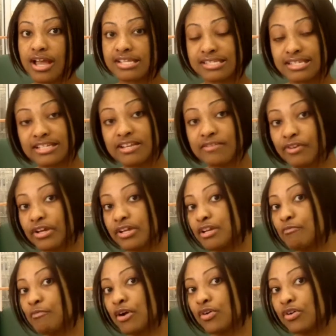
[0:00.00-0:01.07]
a
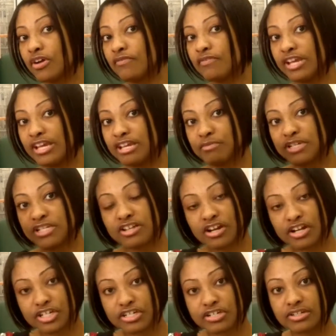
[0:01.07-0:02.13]
significant amount of
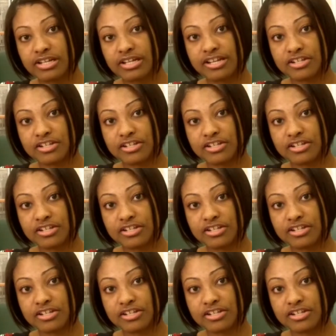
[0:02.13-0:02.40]
abduction